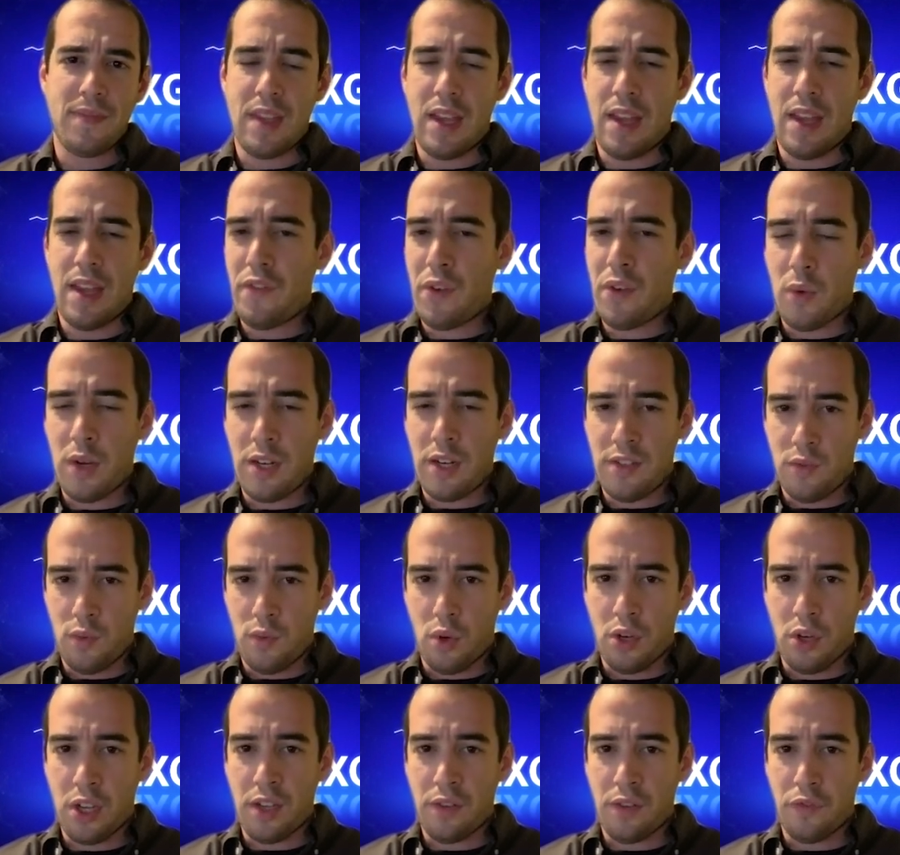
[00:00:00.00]
Everyone is
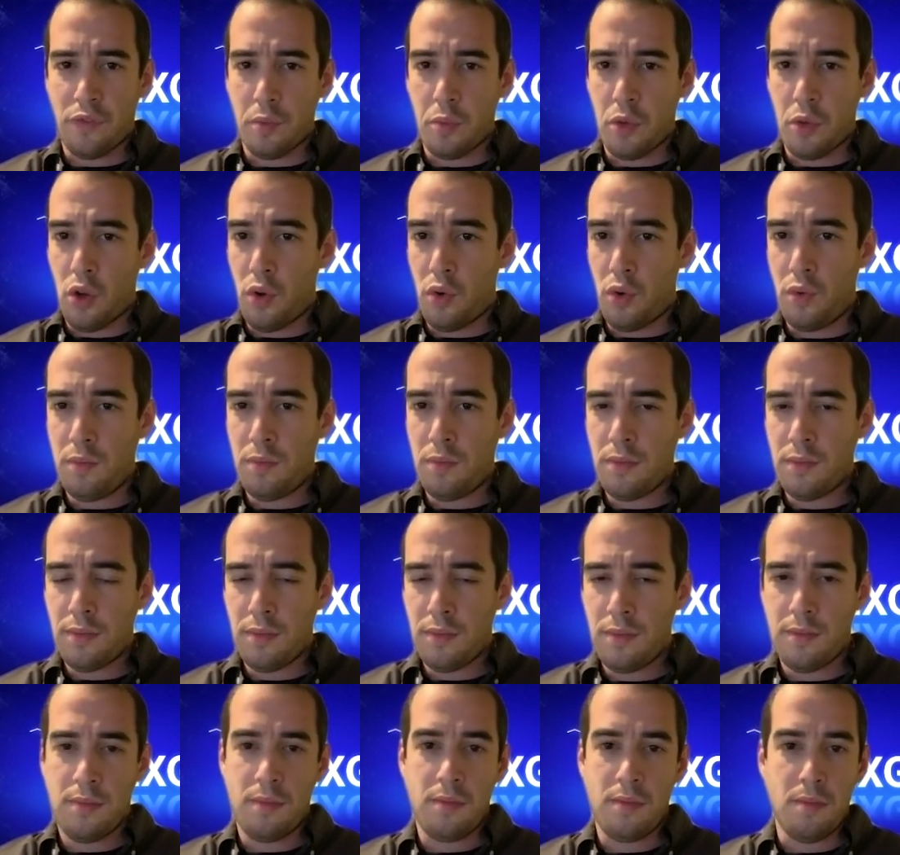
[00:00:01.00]
working from home.
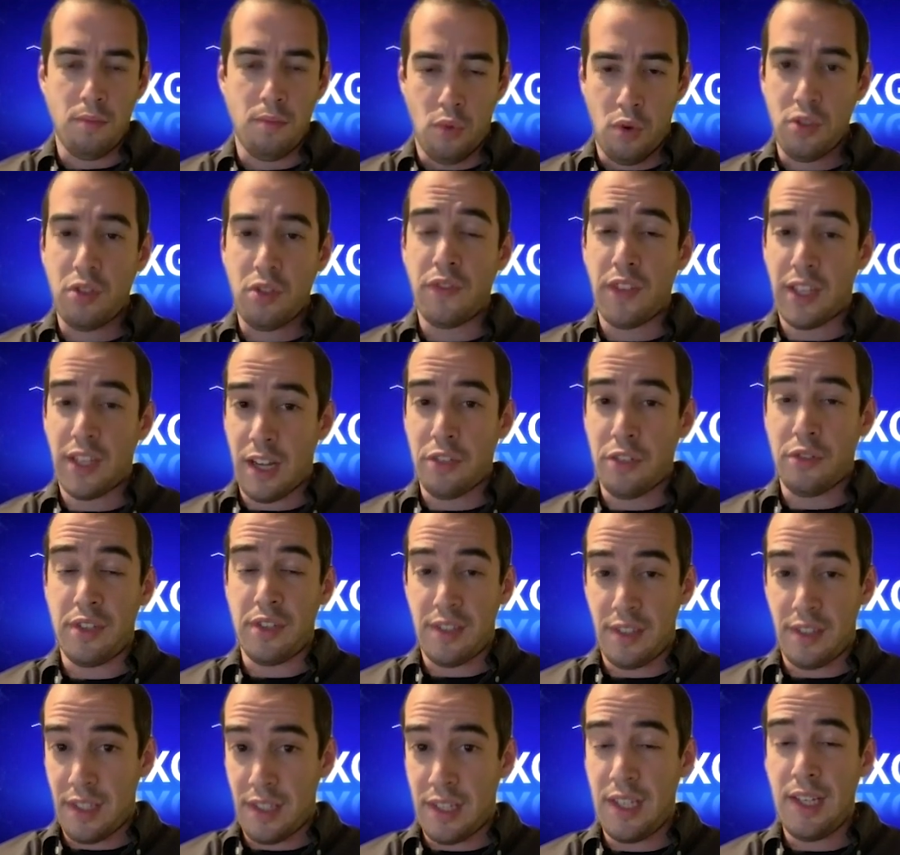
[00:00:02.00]
Most of the country
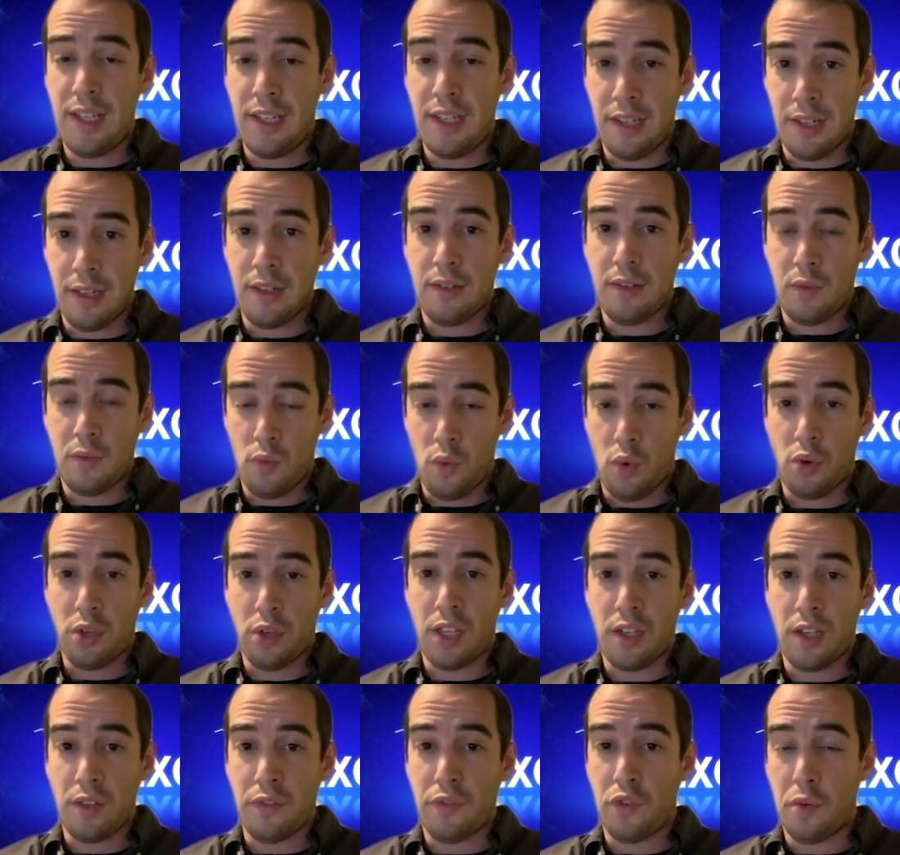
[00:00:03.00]
is still
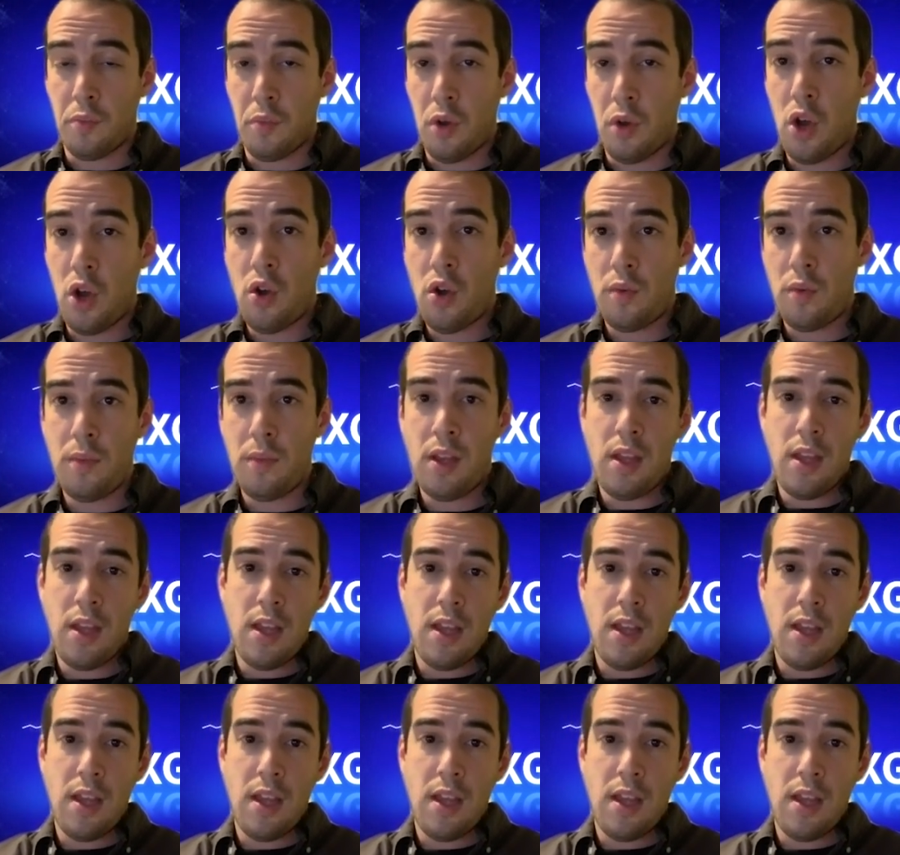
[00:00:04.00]
working from home.